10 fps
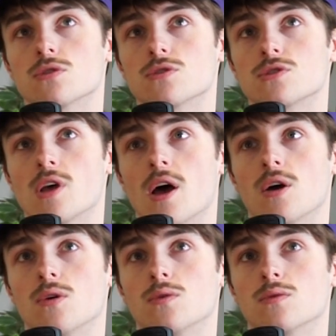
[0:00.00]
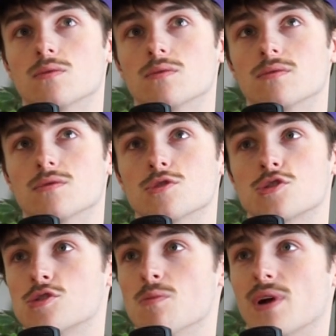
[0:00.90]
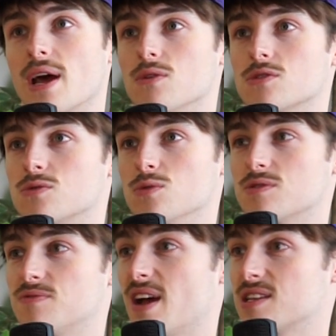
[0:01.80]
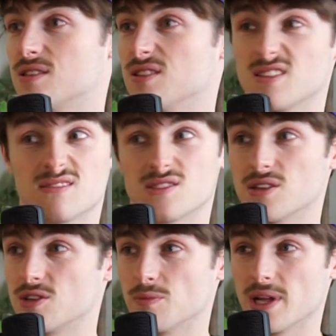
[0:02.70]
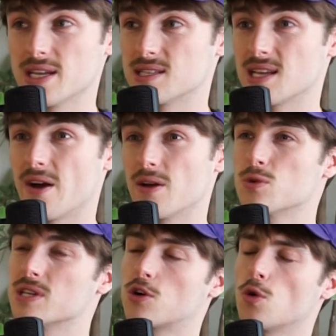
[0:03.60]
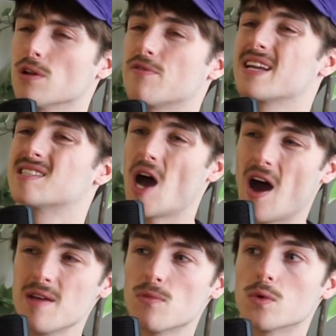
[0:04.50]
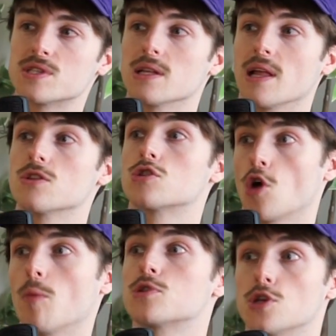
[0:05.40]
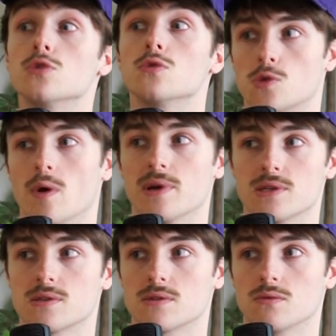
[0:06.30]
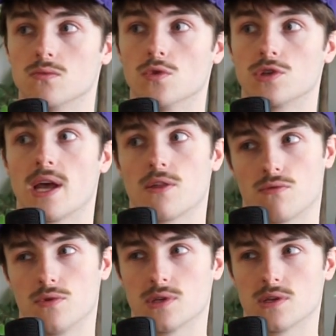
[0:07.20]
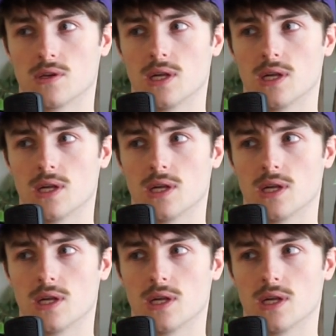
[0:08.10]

So someone else was faster that took your place? Is that how, was it a qualifying time, or was it like the top two swimmers would get through to the